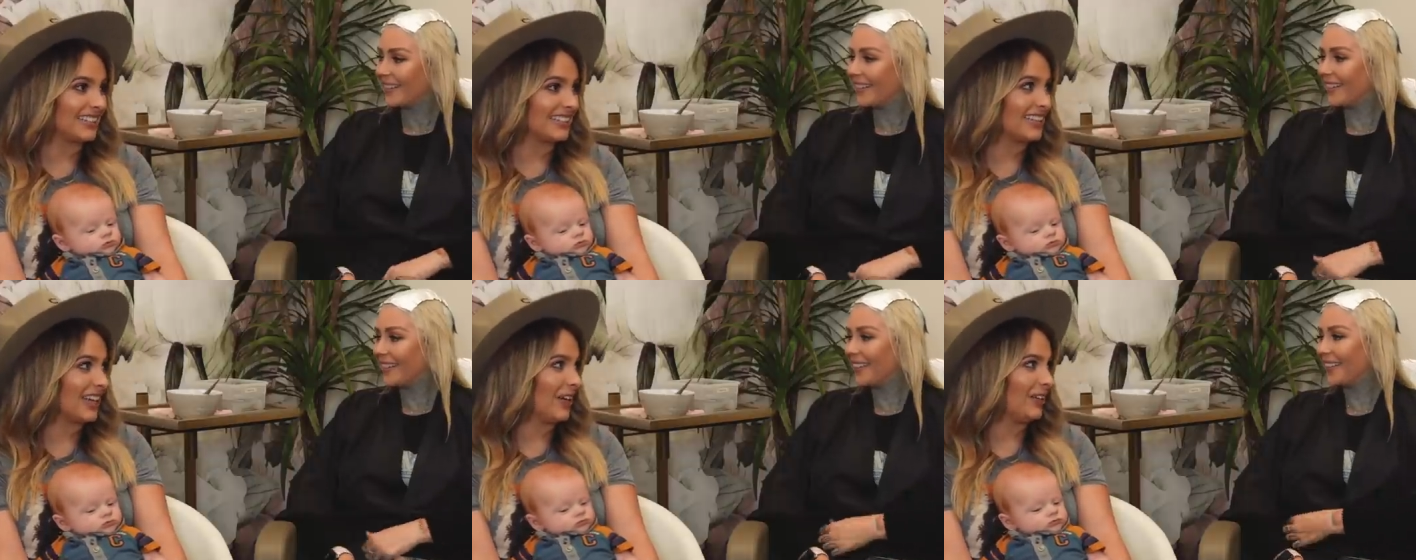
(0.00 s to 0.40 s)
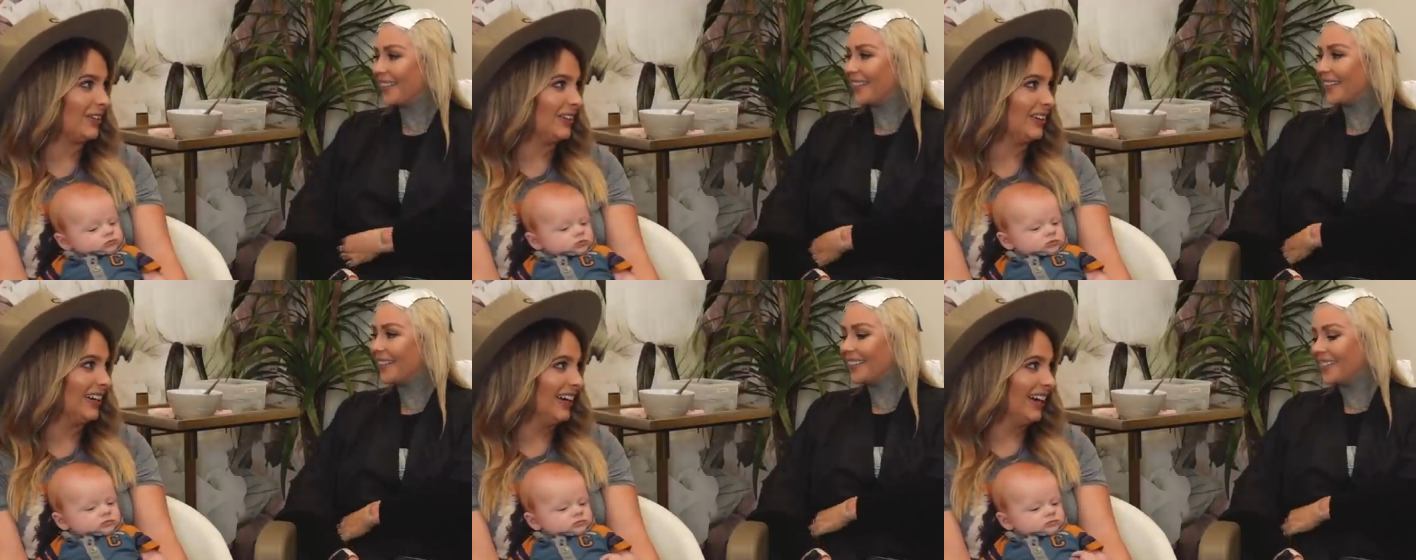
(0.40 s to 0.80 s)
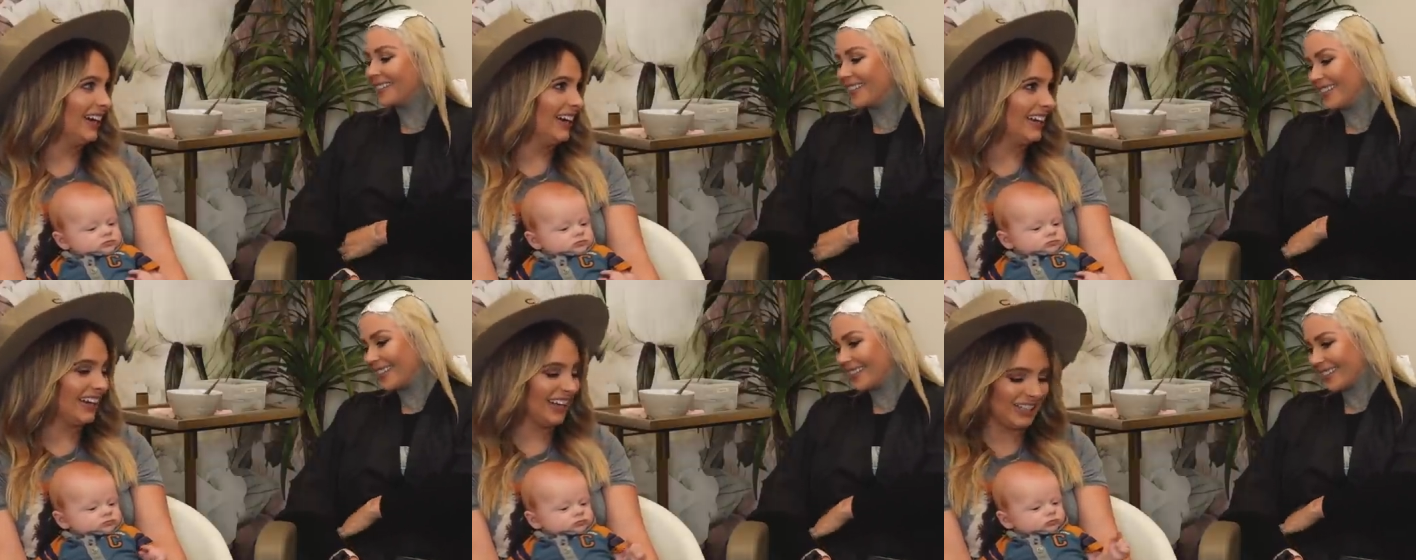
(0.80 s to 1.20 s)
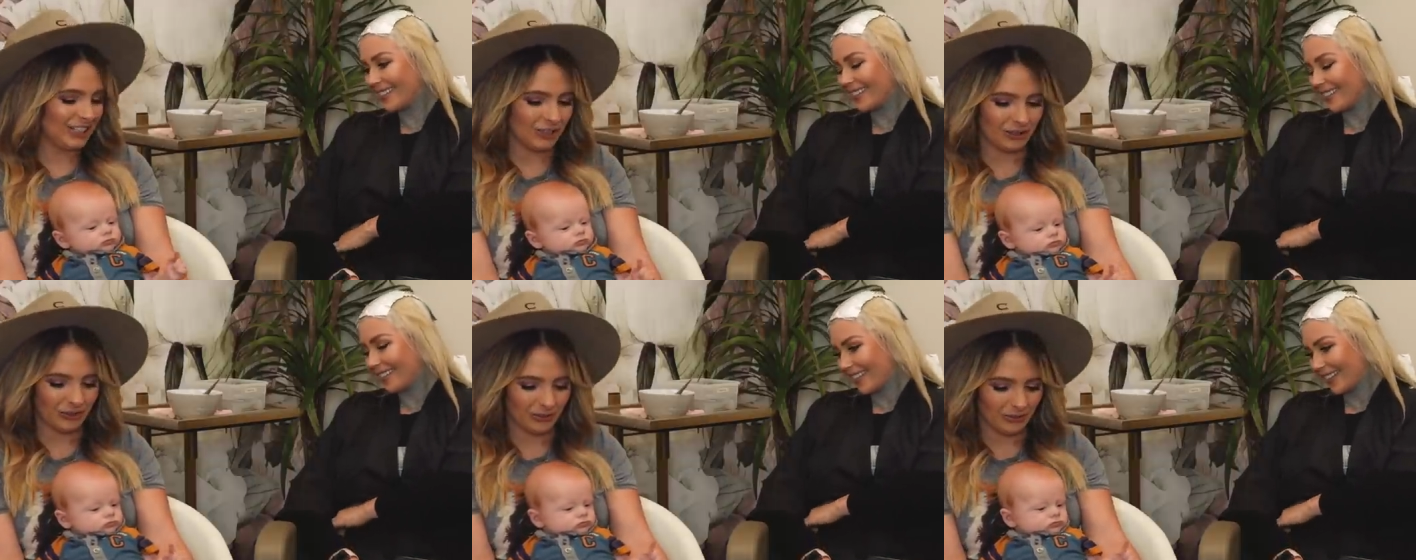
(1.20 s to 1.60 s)
Speaker 1: So it's
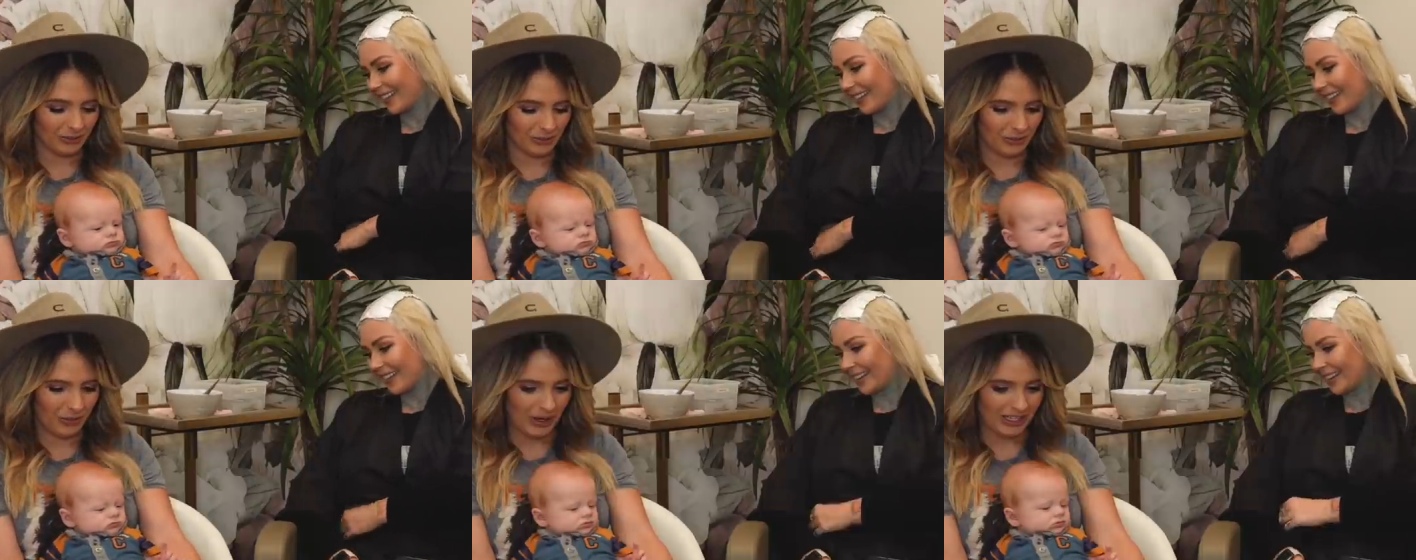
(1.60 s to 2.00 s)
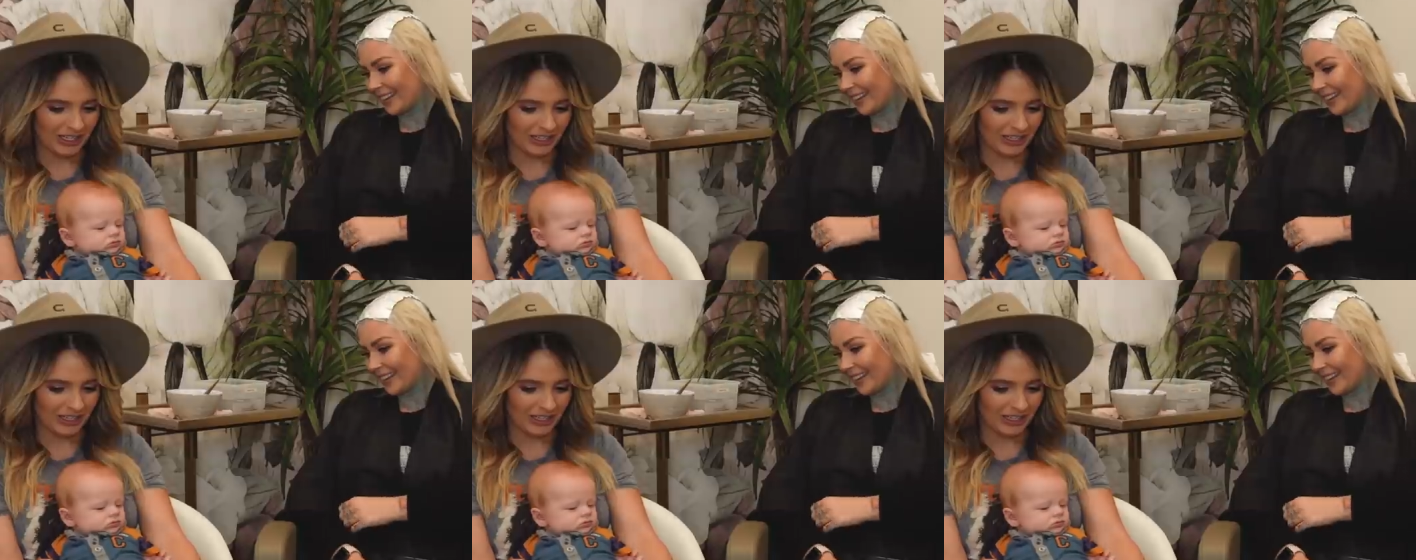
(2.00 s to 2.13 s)
your 1